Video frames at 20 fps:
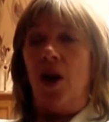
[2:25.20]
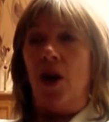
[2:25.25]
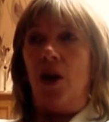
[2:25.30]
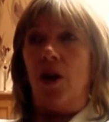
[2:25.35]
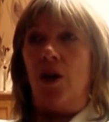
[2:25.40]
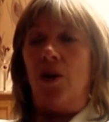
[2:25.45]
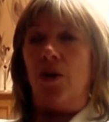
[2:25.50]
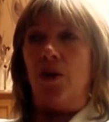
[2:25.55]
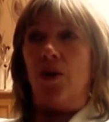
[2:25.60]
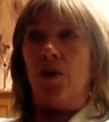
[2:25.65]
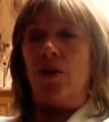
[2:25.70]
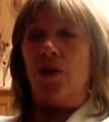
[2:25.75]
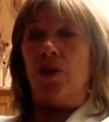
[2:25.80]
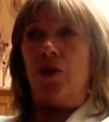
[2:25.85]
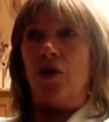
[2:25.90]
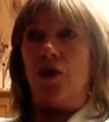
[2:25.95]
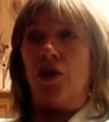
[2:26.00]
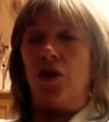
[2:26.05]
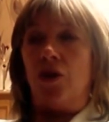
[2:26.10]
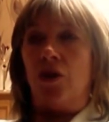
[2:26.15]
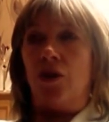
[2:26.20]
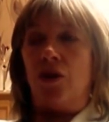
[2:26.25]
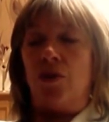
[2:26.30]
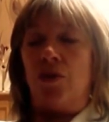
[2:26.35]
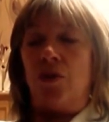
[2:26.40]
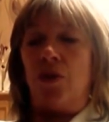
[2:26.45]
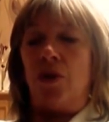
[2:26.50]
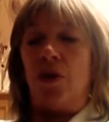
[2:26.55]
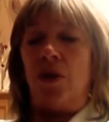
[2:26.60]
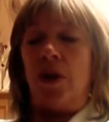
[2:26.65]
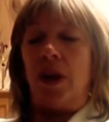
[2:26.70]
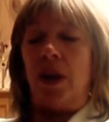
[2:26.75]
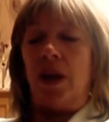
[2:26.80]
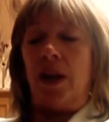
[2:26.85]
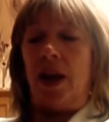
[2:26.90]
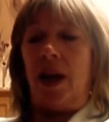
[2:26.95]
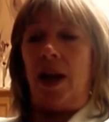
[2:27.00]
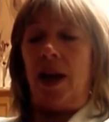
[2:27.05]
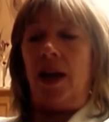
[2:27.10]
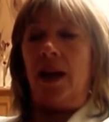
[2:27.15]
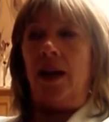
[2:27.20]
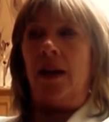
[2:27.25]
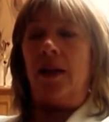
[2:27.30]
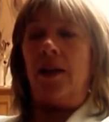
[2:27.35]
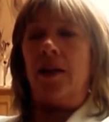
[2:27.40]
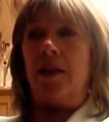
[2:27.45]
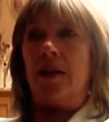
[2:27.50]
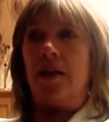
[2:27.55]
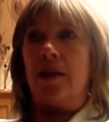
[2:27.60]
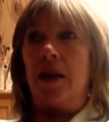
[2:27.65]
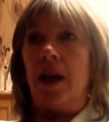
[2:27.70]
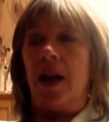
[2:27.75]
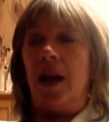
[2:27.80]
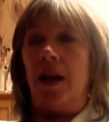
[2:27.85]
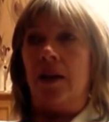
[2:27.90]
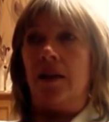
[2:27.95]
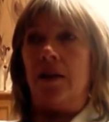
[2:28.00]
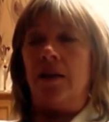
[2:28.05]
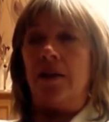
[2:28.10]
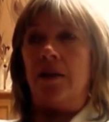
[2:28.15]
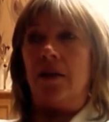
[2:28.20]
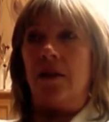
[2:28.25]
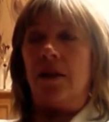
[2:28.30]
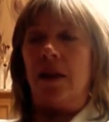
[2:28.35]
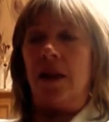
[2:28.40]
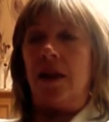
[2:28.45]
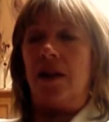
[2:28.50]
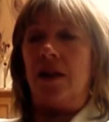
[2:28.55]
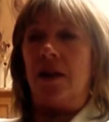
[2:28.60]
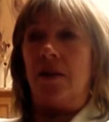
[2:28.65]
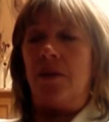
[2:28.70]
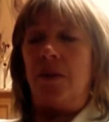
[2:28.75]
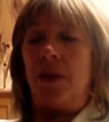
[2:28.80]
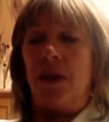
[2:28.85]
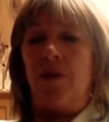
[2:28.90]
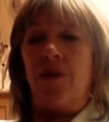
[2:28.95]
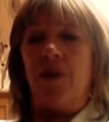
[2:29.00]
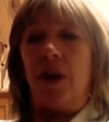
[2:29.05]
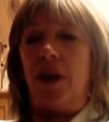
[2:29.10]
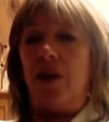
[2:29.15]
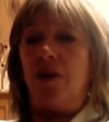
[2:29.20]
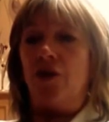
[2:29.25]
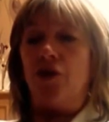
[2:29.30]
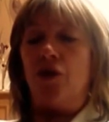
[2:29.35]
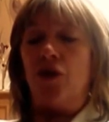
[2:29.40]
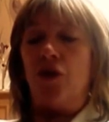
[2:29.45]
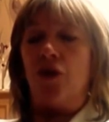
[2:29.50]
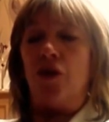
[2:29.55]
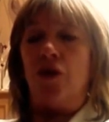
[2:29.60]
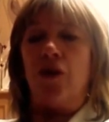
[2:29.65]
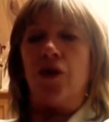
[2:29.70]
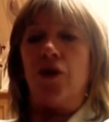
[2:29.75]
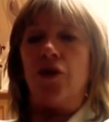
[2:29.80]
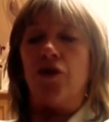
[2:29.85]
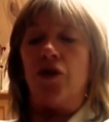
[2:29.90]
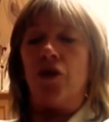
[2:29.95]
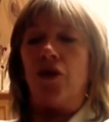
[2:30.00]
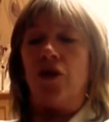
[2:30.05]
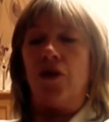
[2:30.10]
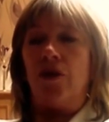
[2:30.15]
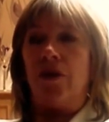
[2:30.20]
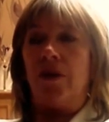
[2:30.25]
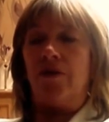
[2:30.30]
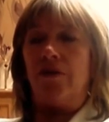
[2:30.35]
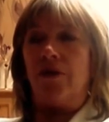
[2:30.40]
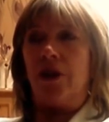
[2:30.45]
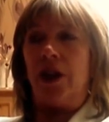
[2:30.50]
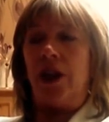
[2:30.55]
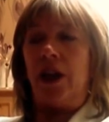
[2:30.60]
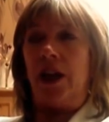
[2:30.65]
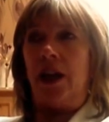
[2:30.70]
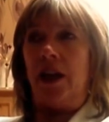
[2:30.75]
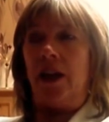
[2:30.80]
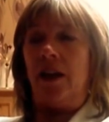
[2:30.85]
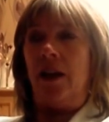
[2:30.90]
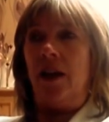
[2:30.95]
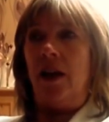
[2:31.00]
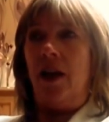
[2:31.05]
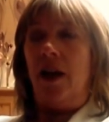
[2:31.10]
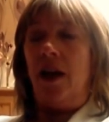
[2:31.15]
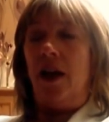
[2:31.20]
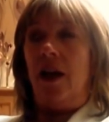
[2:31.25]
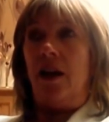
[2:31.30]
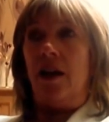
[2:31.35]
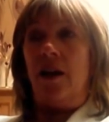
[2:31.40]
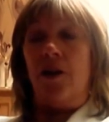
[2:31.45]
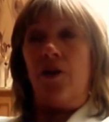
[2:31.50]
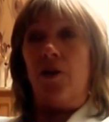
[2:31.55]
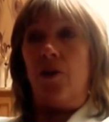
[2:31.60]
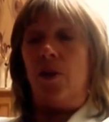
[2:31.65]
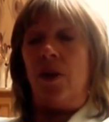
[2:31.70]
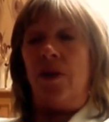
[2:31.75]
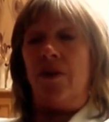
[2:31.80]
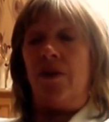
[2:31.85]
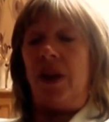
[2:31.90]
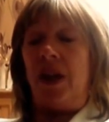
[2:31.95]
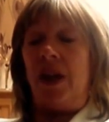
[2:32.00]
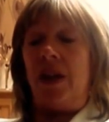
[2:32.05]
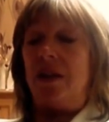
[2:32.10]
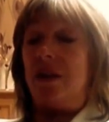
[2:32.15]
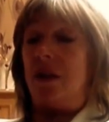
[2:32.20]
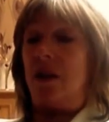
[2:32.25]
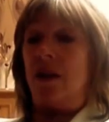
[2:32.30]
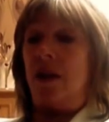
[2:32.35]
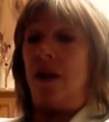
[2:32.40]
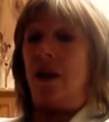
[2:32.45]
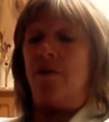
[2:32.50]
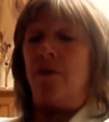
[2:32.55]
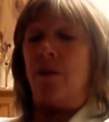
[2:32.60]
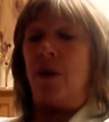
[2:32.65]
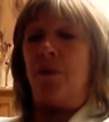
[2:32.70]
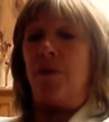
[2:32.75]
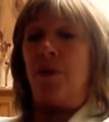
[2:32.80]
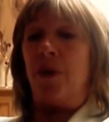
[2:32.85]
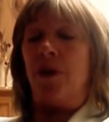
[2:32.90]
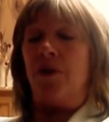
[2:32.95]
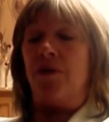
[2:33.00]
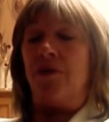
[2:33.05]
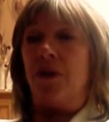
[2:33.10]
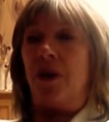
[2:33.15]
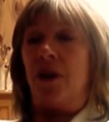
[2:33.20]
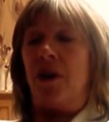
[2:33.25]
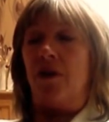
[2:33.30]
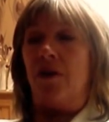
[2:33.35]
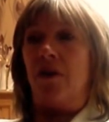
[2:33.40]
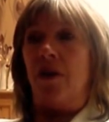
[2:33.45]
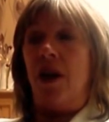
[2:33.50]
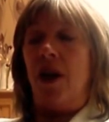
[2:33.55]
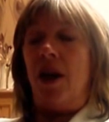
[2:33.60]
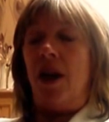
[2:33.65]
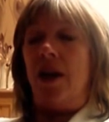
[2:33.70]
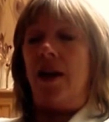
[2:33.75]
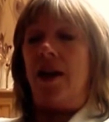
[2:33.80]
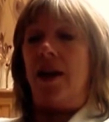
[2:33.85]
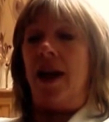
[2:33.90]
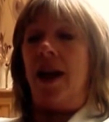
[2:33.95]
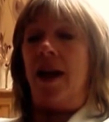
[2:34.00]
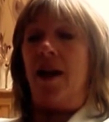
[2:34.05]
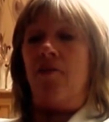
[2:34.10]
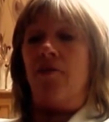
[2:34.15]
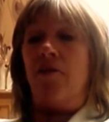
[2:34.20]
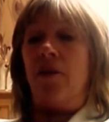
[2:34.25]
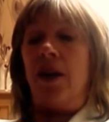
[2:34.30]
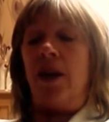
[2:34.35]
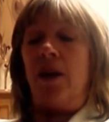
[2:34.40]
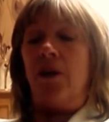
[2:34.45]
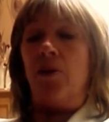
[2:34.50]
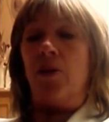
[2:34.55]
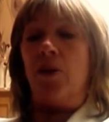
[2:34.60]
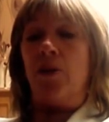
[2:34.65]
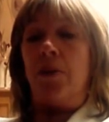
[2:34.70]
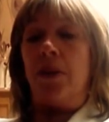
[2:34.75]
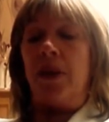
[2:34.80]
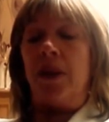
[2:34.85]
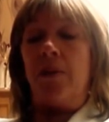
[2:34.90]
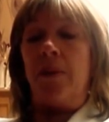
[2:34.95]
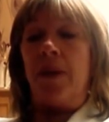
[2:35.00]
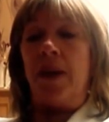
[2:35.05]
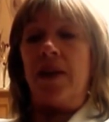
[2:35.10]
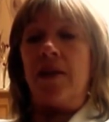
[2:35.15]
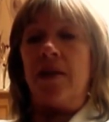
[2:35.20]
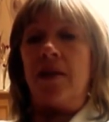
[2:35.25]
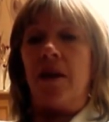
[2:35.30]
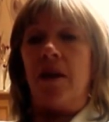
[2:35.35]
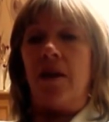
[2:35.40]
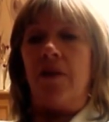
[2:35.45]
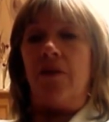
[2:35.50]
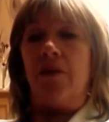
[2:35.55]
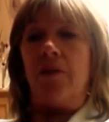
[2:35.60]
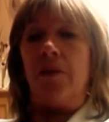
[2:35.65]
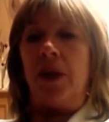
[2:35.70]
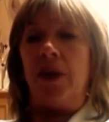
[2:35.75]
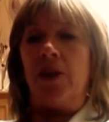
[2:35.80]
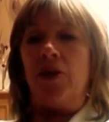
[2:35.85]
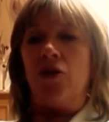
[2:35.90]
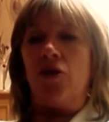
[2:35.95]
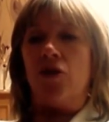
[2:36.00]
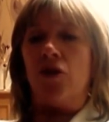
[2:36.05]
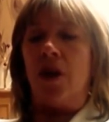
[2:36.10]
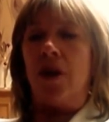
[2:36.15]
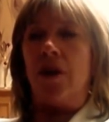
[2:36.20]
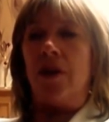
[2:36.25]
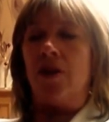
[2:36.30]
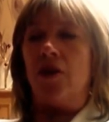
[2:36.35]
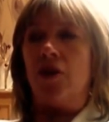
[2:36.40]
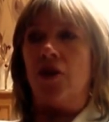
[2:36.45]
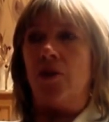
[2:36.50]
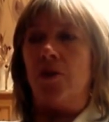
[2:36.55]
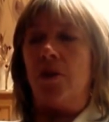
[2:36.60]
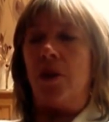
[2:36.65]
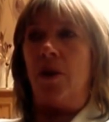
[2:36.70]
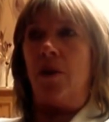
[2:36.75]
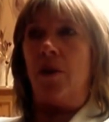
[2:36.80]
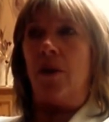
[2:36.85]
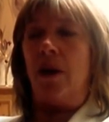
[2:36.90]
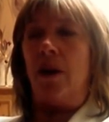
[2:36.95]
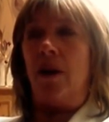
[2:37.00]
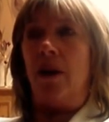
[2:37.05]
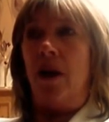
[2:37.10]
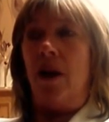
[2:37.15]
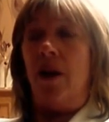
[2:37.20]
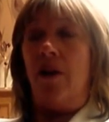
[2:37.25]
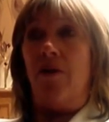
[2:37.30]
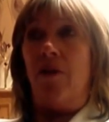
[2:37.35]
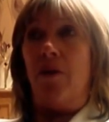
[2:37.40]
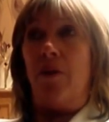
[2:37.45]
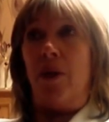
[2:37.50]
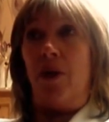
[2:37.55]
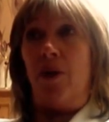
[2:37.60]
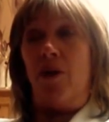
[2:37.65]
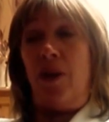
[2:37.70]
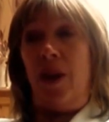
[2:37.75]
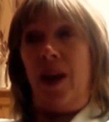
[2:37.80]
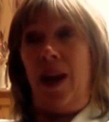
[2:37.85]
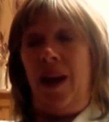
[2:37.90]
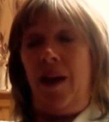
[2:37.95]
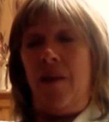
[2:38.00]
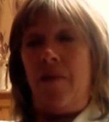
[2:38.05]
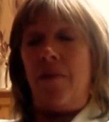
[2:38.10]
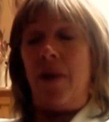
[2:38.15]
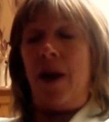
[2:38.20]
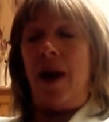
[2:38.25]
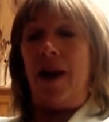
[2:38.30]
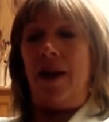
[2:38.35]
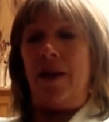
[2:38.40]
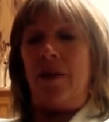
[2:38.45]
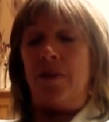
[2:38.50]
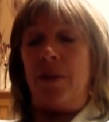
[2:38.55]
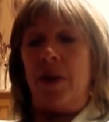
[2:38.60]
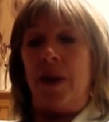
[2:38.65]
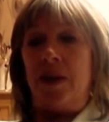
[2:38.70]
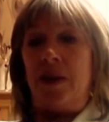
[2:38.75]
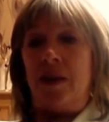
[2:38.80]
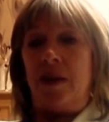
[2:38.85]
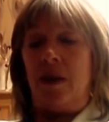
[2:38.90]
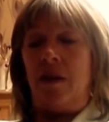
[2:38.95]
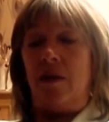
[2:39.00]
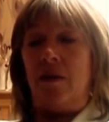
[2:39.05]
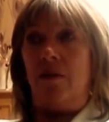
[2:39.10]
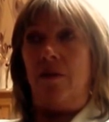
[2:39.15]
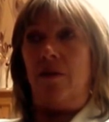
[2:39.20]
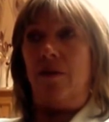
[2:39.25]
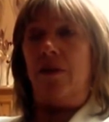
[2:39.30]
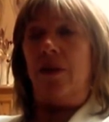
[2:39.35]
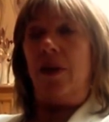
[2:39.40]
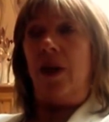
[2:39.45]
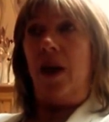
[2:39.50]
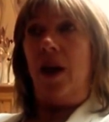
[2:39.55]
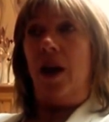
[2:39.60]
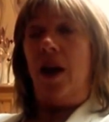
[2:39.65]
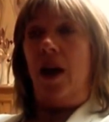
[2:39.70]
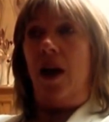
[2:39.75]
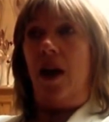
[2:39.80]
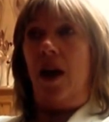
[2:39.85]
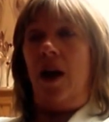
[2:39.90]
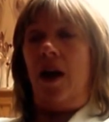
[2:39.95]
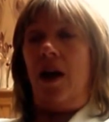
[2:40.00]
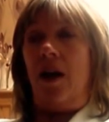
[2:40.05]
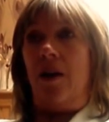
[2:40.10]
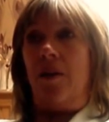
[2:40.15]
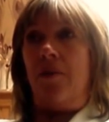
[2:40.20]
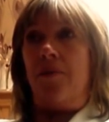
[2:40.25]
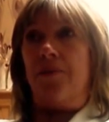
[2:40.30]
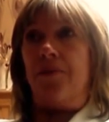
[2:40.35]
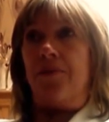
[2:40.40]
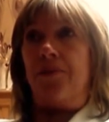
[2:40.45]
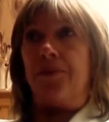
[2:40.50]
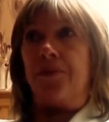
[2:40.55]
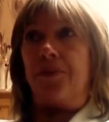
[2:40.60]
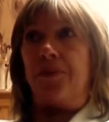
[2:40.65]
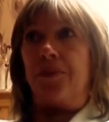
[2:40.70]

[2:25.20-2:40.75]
whose children were on inhalers, and they seemed to have to get stronger and stronger every year. And I thought, well, if he is going to have my profile, now really would be the best time for me to try this Yamoa for both him and myself. And